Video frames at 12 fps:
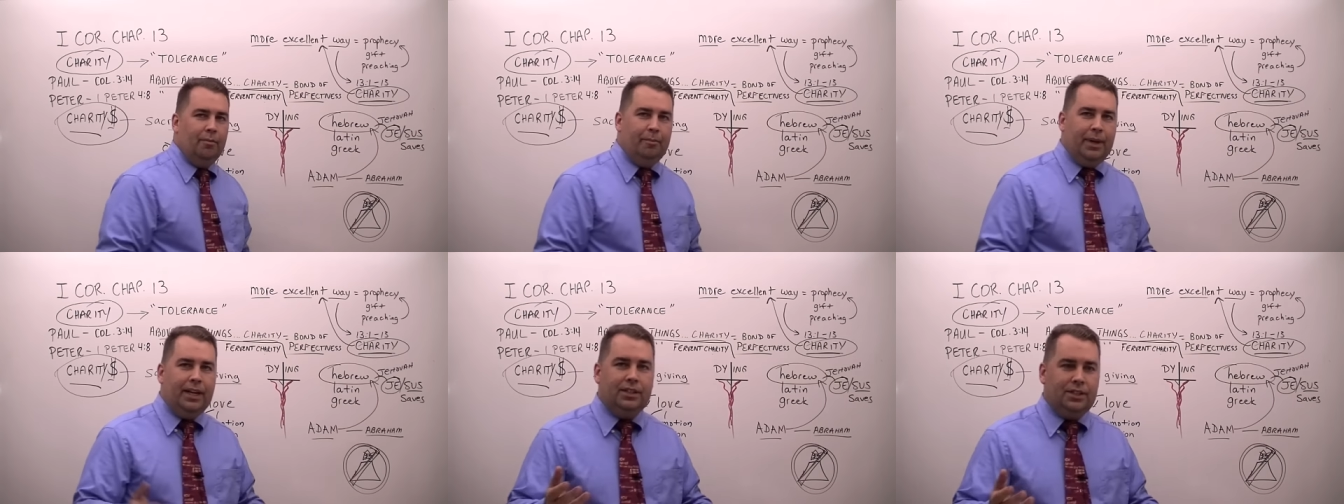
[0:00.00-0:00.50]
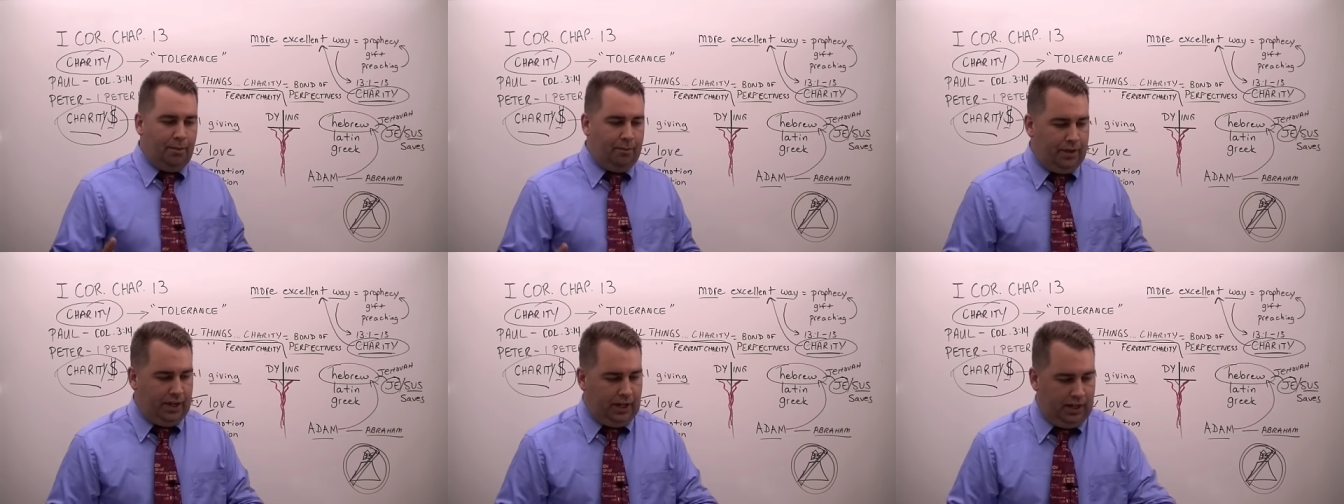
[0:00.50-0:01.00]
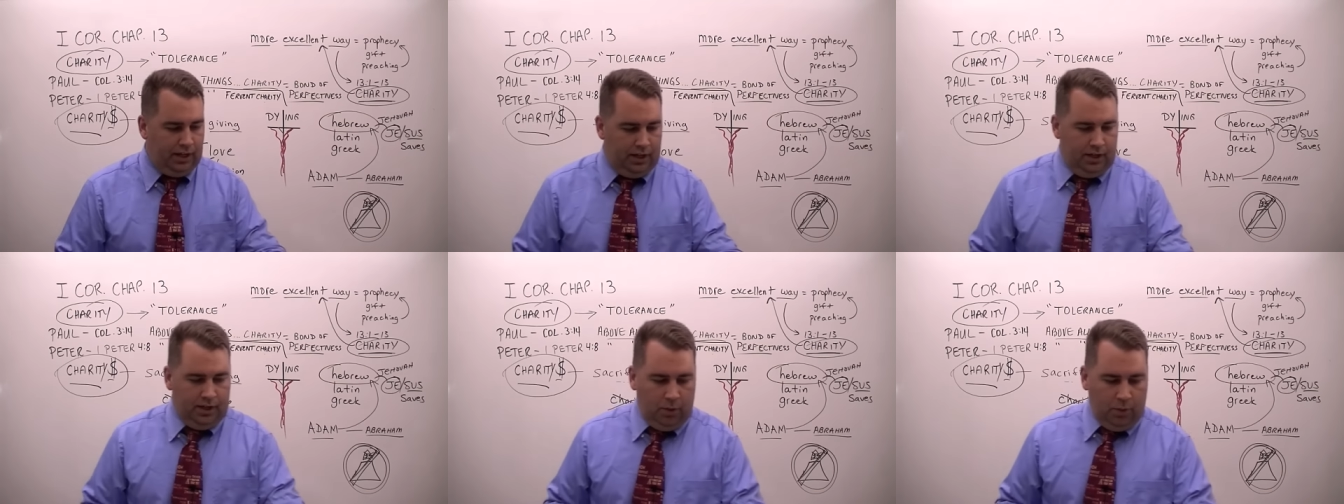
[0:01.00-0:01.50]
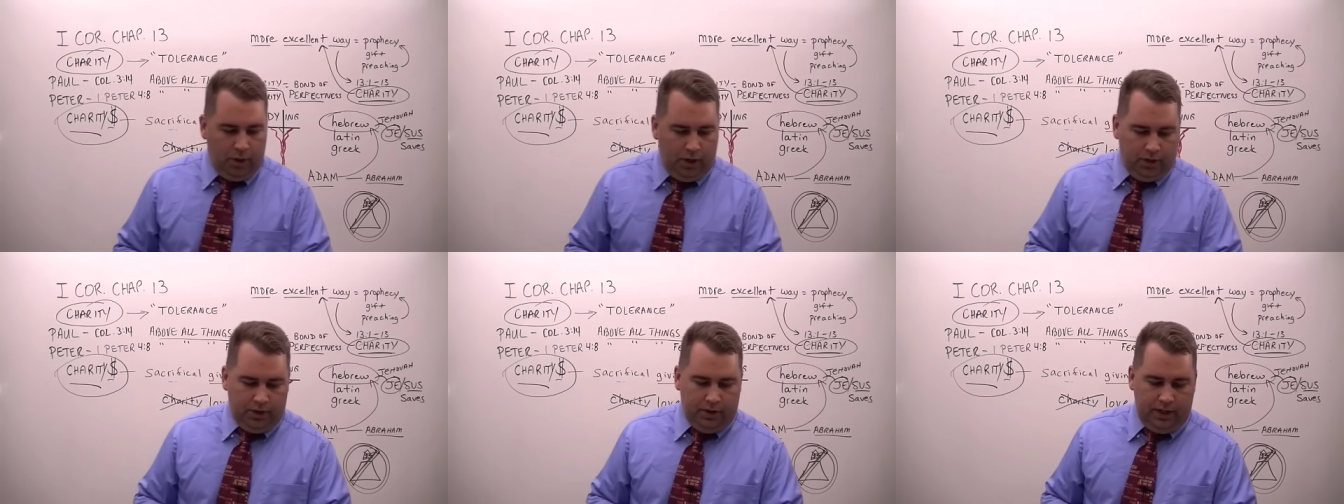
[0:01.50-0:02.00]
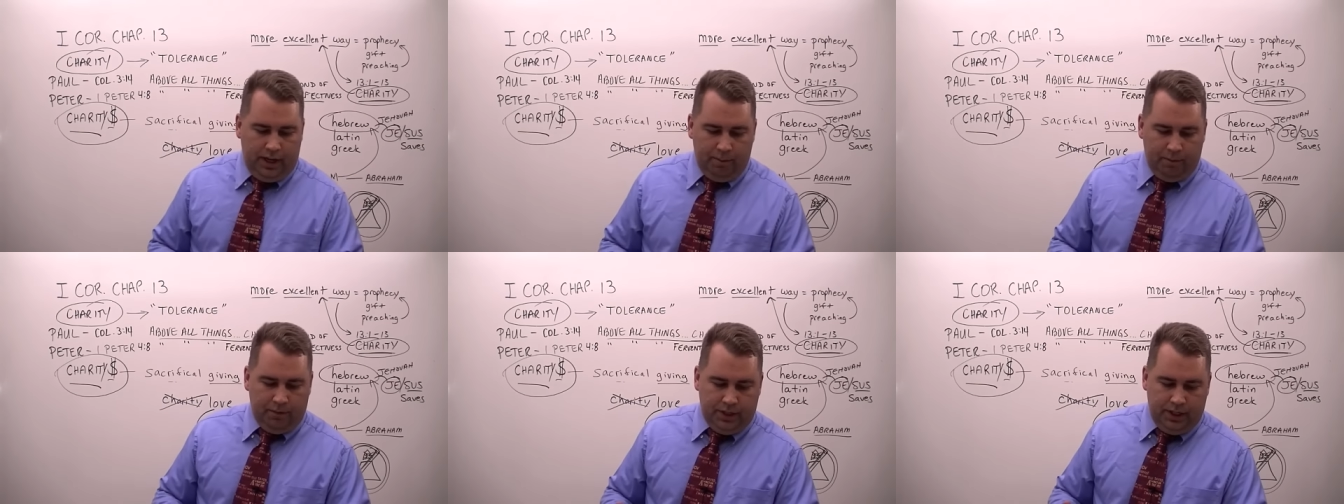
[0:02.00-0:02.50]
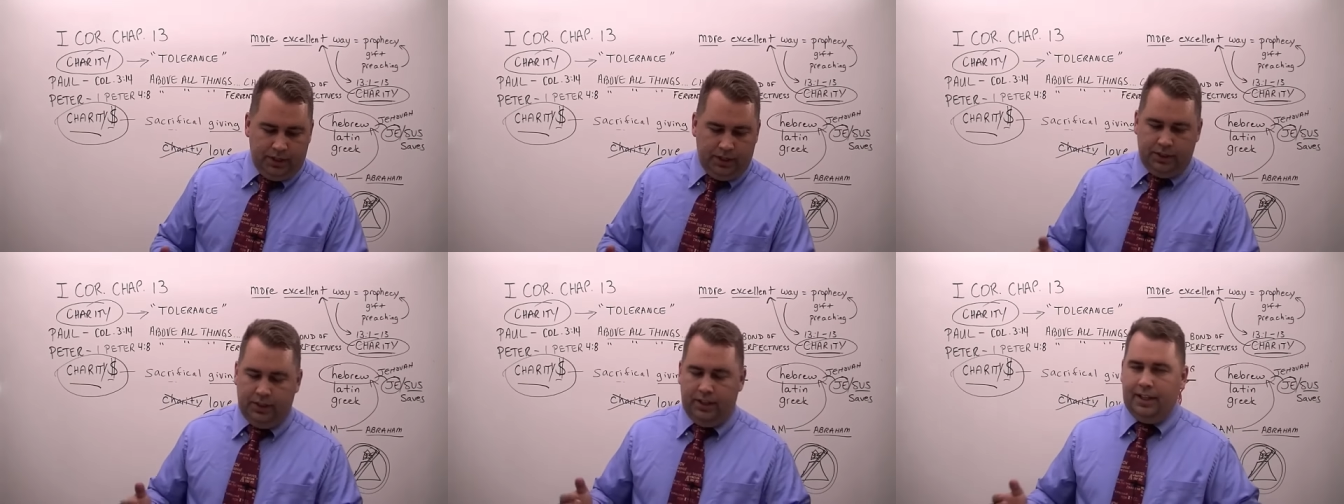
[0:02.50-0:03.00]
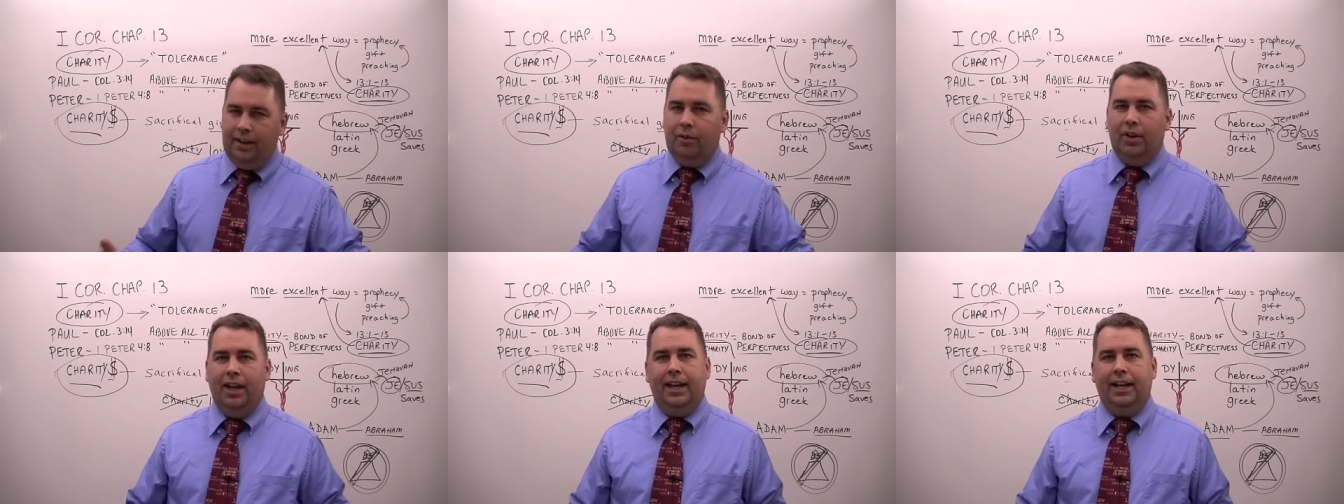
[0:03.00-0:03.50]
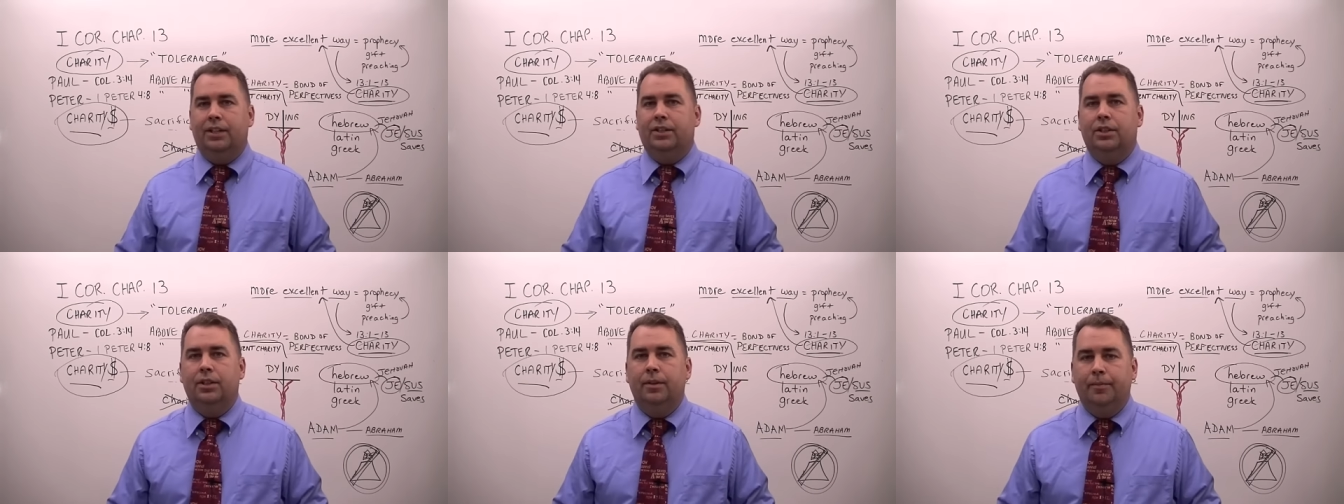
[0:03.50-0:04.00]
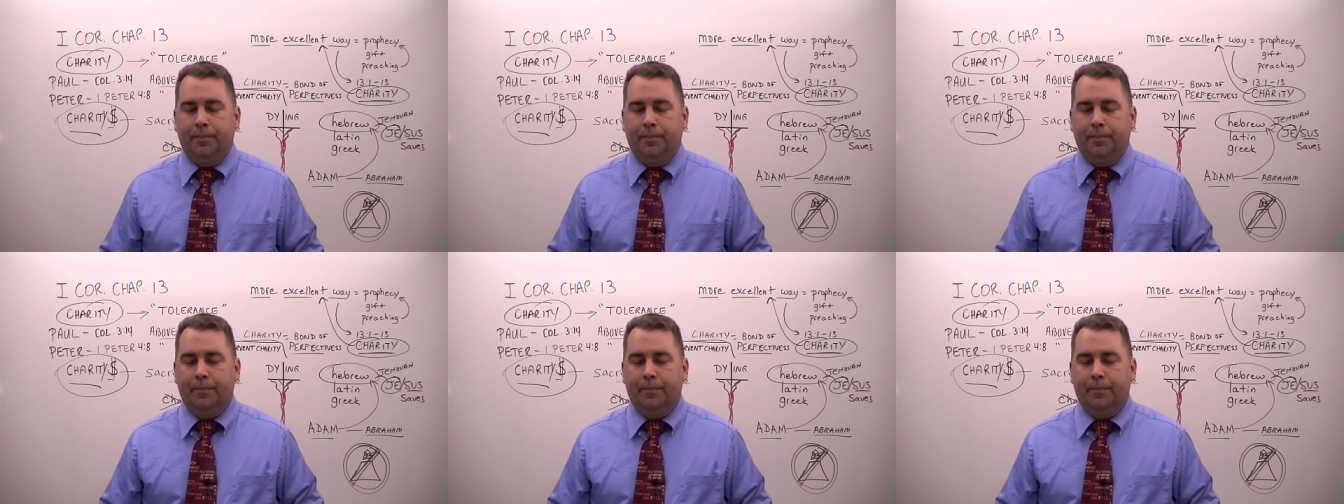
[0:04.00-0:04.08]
means something. No wonder the name of Jesus the devil hates.